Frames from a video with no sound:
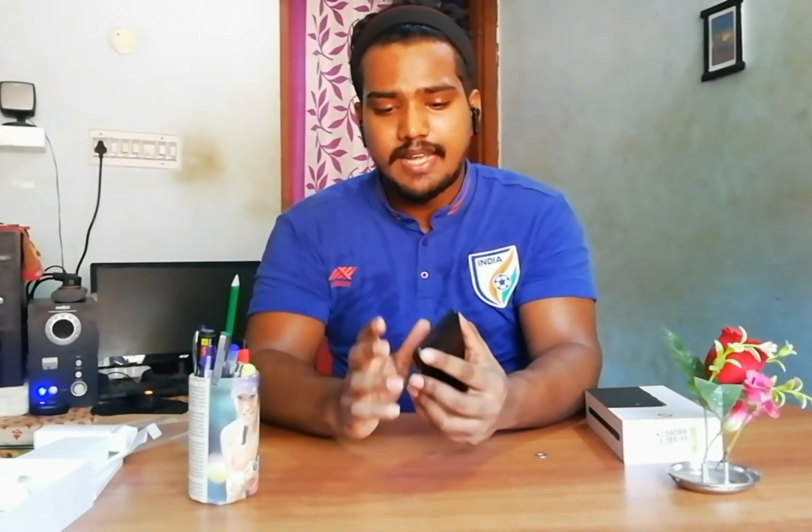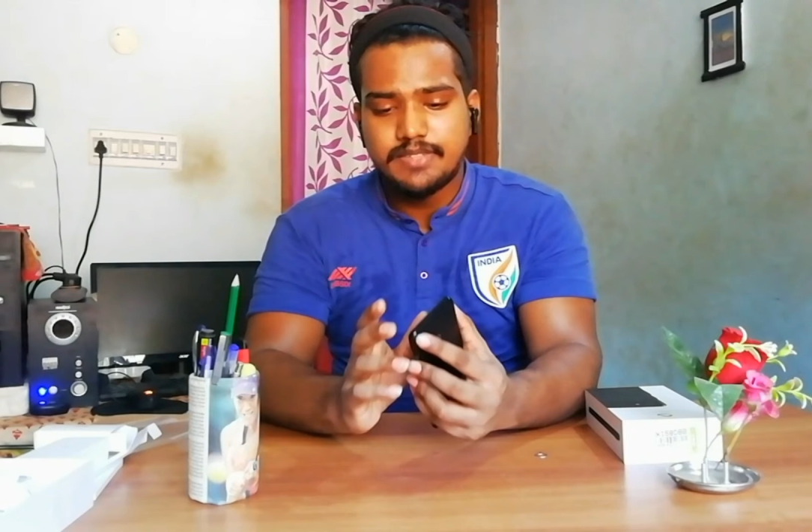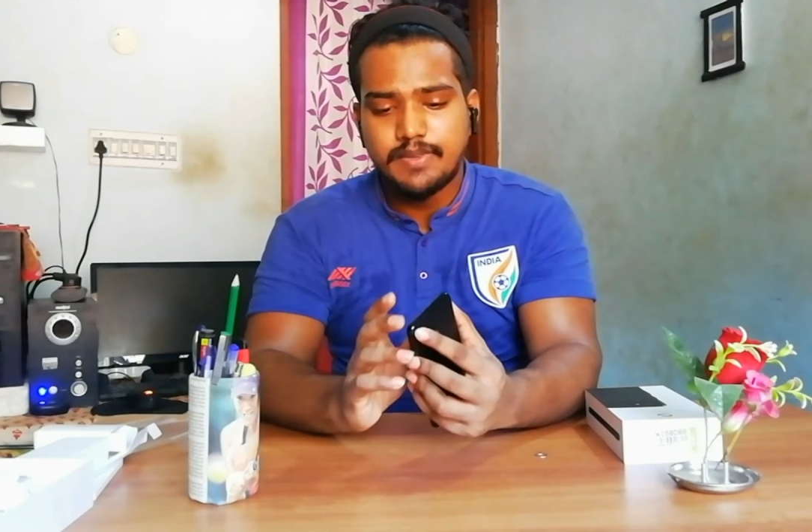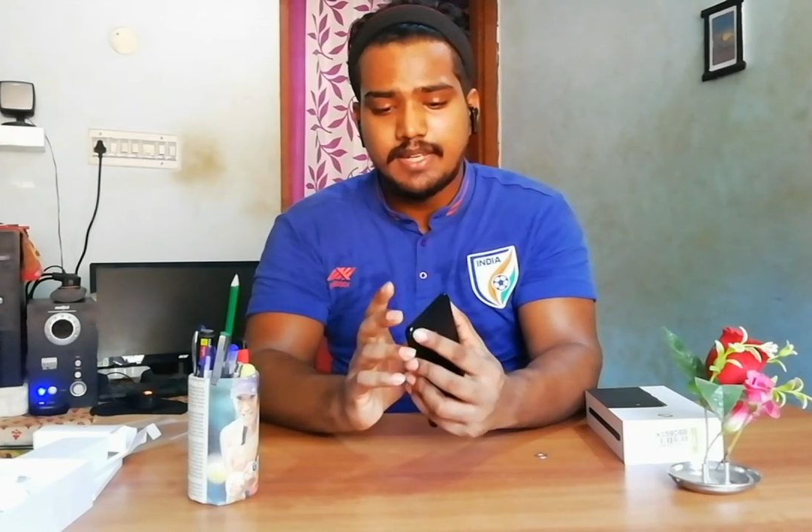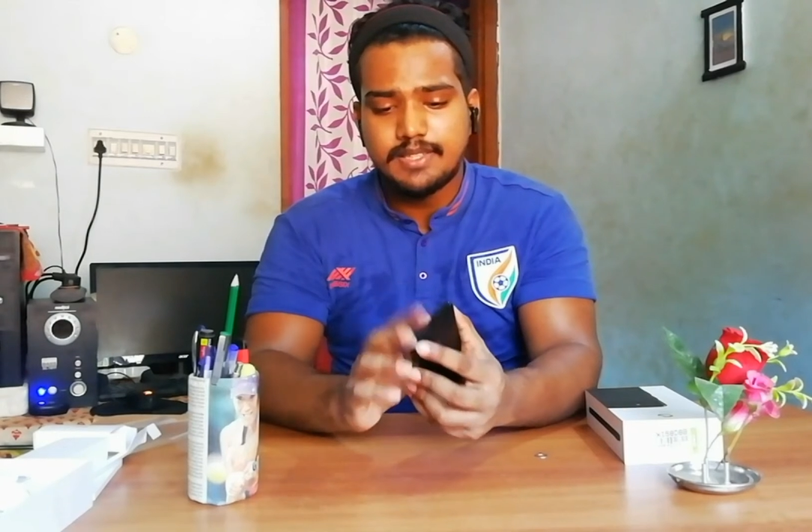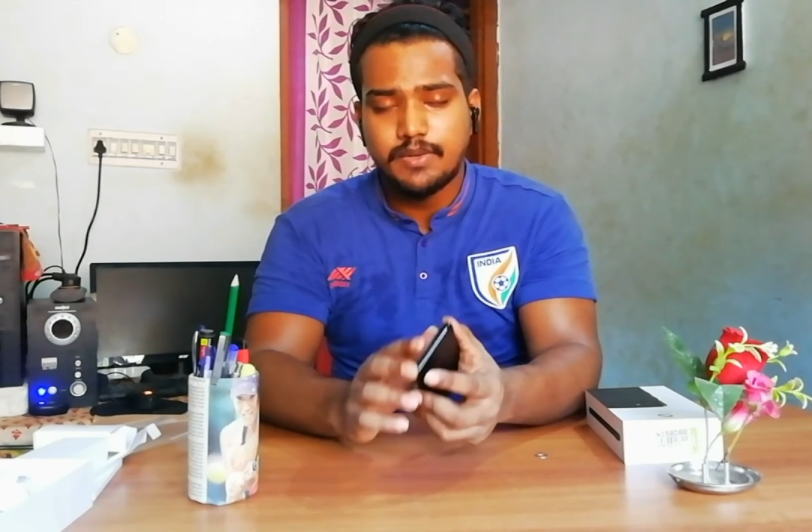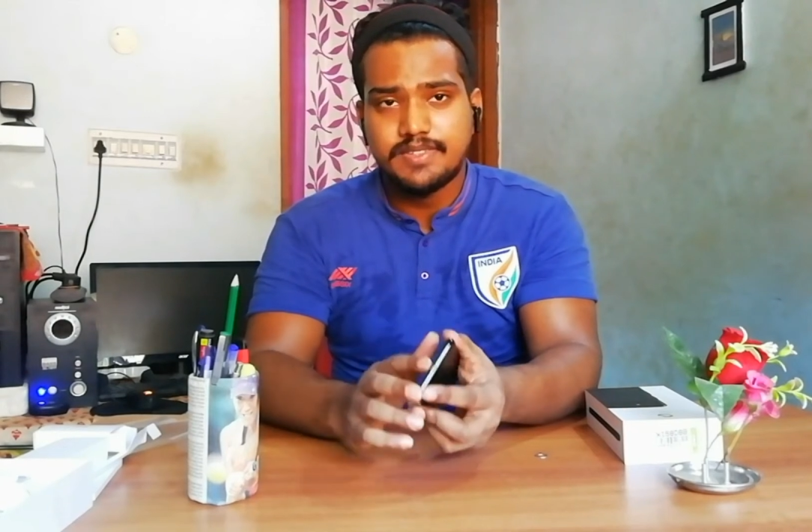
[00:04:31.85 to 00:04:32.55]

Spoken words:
as well as our